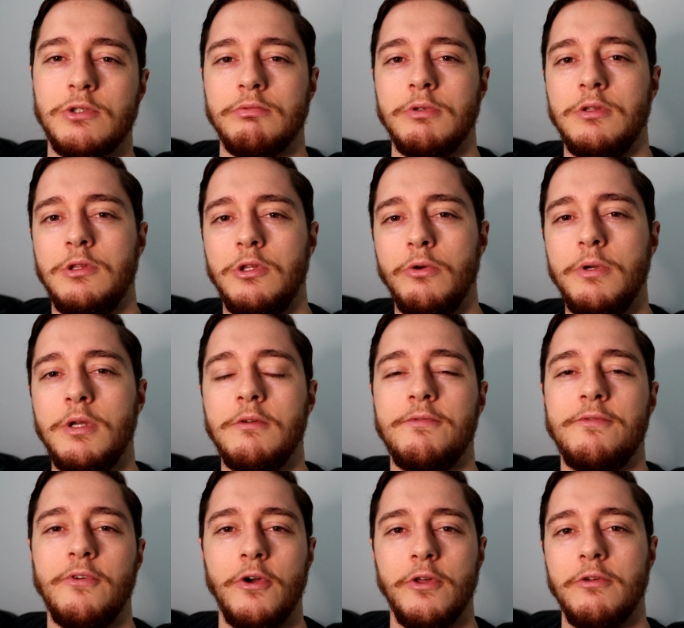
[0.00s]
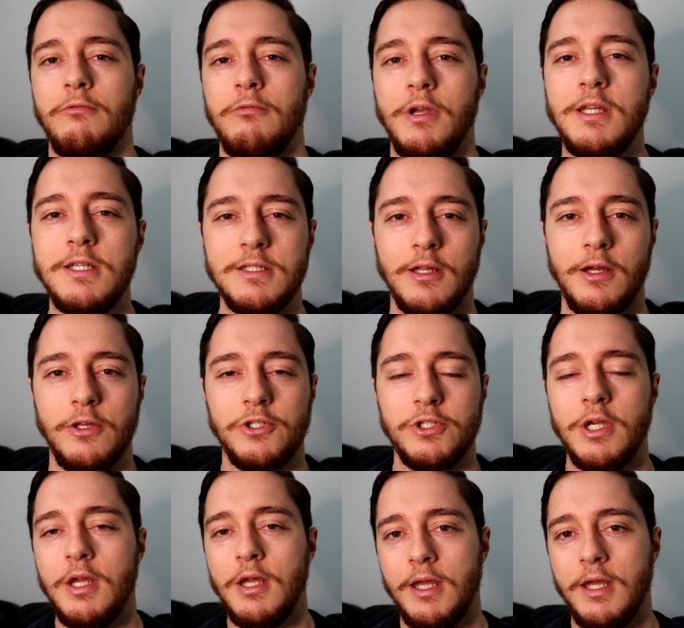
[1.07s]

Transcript: through doing further research.